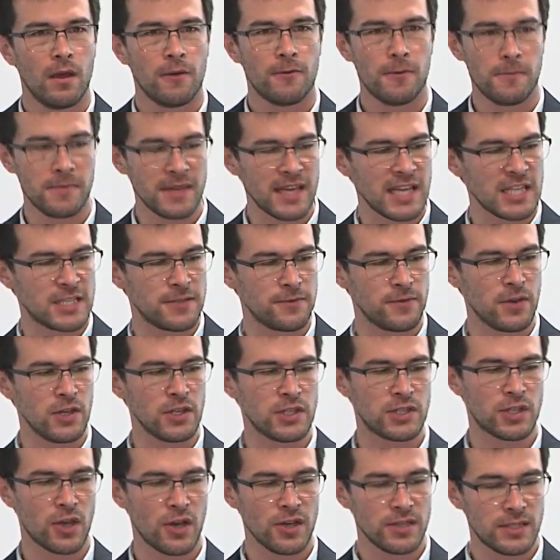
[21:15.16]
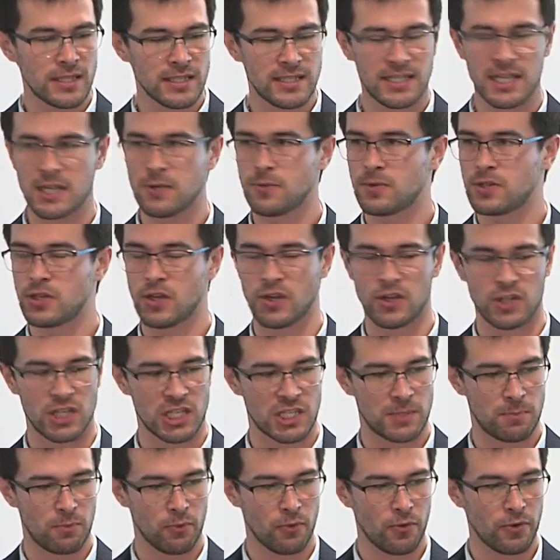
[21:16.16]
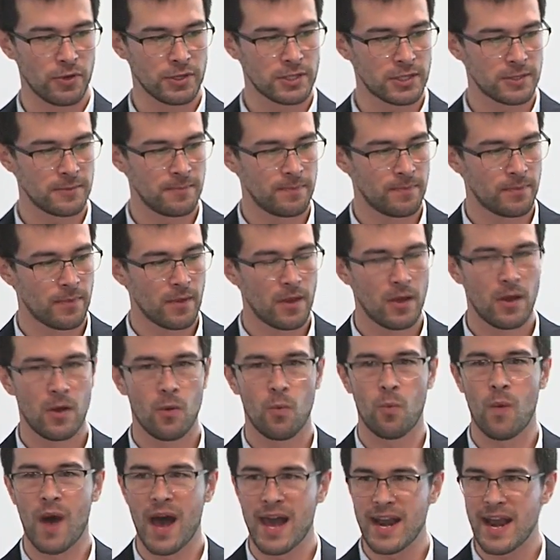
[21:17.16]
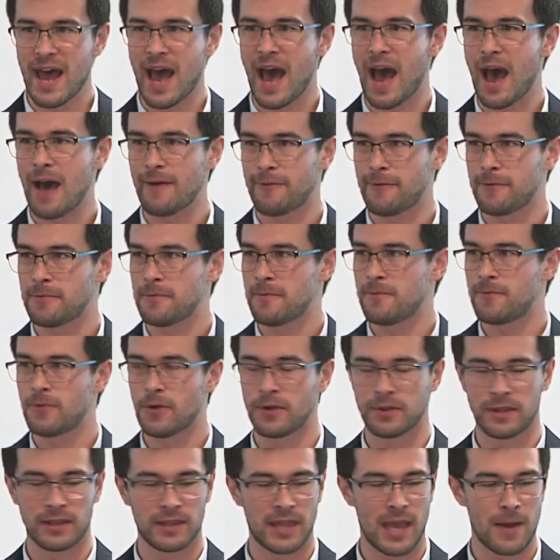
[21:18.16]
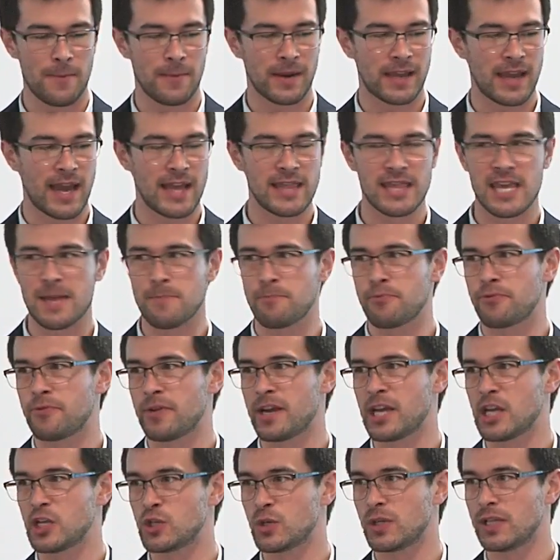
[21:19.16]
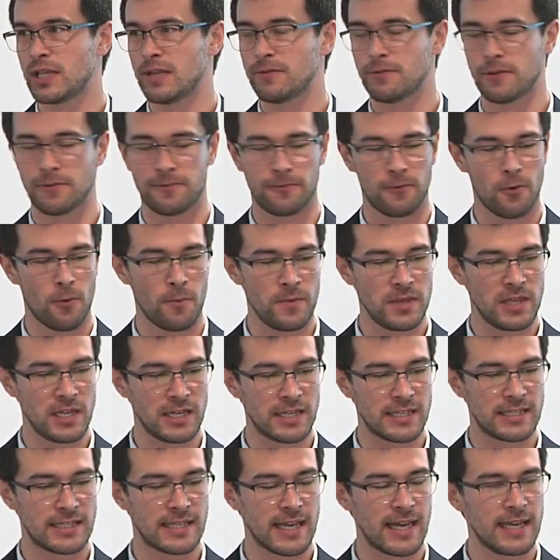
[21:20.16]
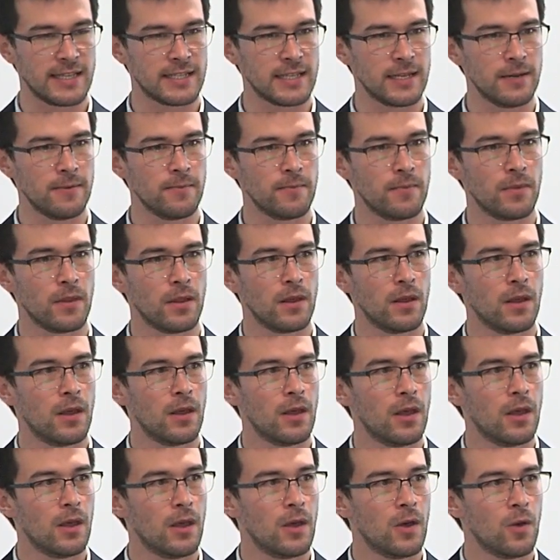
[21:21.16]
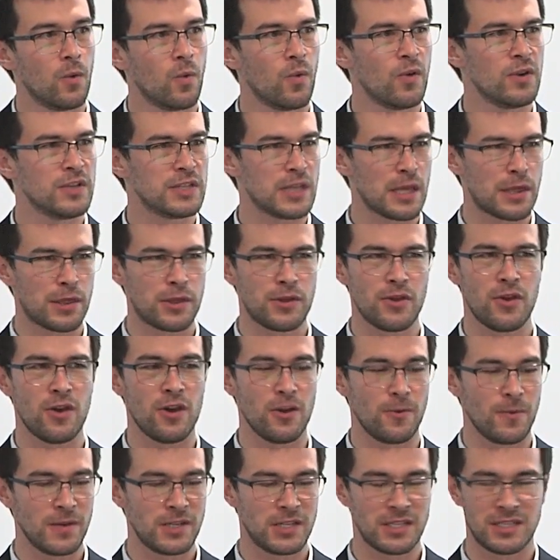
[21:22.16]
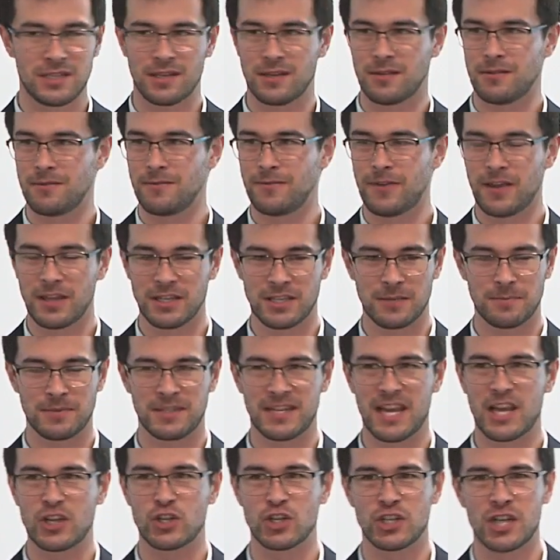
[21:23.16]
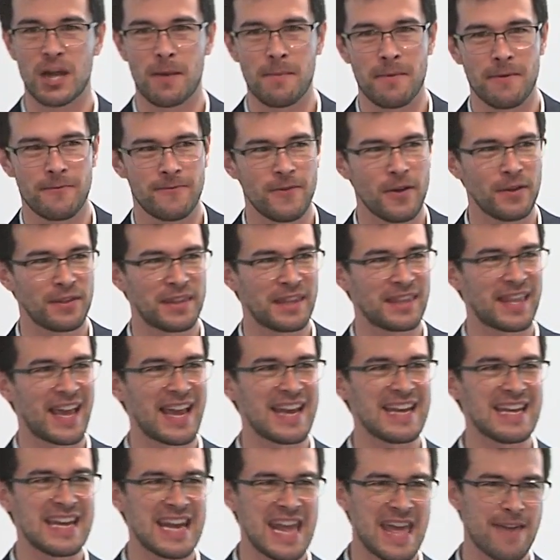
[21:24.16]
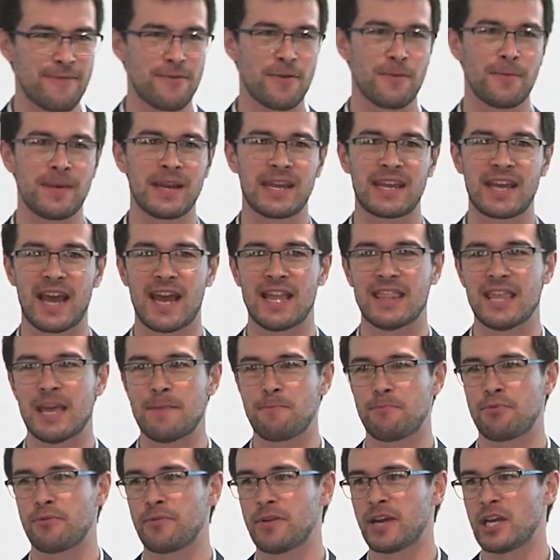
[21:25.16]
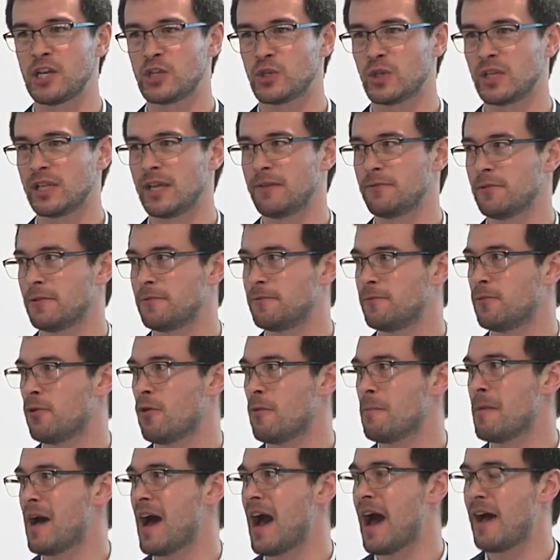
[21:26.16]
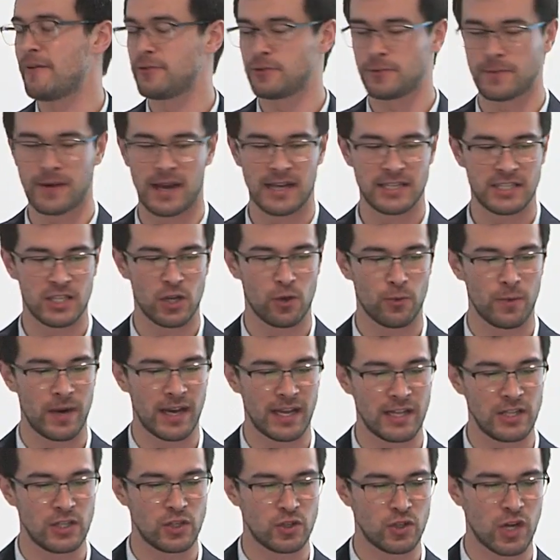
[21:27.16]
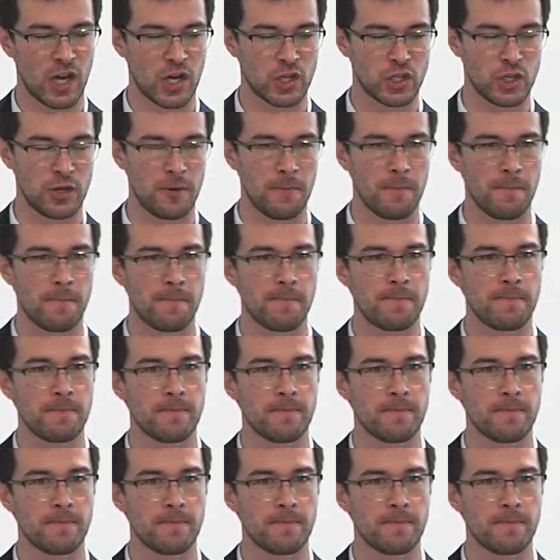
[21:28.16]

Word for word: From the interviews, those that did return to sport, one half of them felt that they regained their pre-injury level of form within a season, whereas a third, which is a fairly substantial number, felt that they never regained their pre-injury level of form after ACL reconstruction.